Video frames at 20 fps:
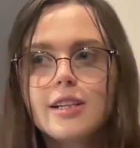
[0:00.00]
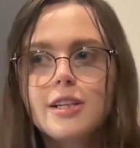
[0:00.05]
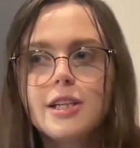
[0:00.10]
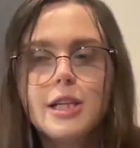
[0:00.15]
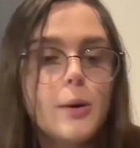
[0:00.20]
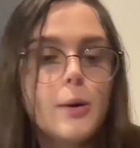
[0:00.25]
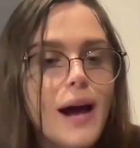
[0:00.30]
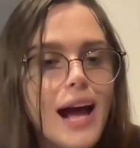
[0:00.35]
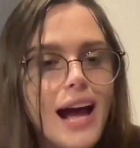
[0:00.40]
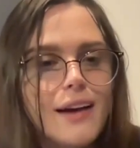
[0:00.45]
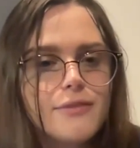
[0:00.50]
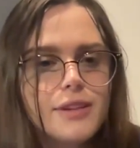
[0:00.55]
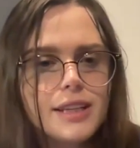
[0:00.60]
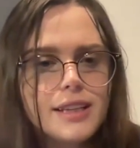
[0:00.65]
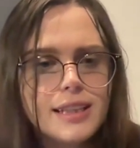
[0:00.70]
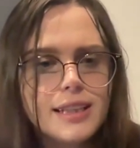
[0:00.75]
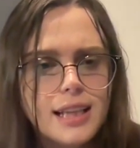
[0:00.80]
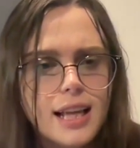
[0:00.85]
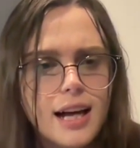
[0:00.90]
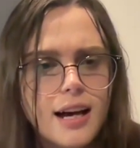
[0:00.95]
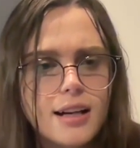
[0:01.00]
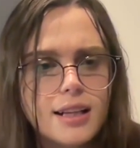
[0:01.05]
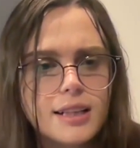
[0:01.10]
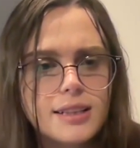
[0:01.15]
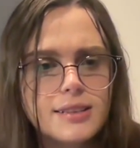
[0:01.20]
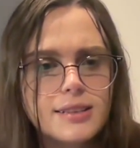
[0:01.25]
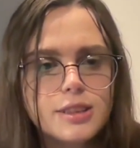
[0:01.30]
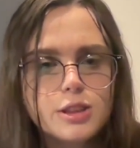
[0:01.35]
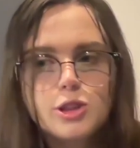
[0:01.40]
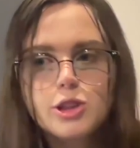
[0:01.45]
having the
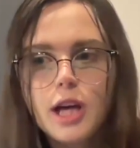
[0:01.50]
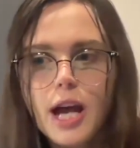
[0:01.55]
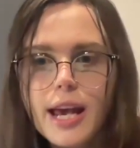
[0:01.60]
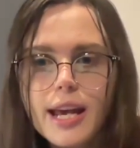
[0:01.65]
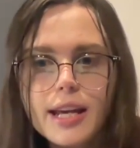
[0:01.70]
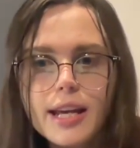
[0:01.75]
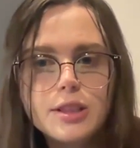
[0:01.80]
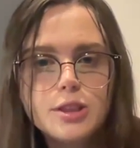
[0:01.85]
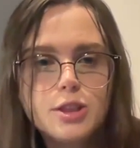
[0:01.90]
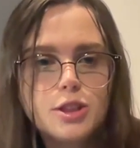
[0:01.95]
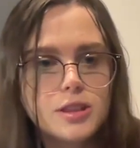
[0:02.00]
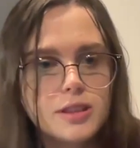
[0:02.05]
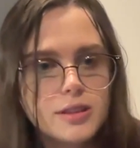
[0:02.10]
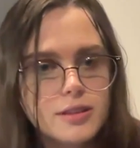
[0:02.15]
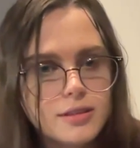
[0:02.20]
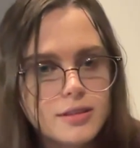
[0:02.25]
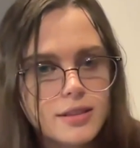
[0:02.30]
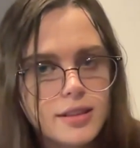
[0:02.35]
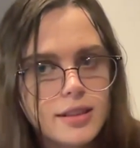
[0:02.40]
lines change and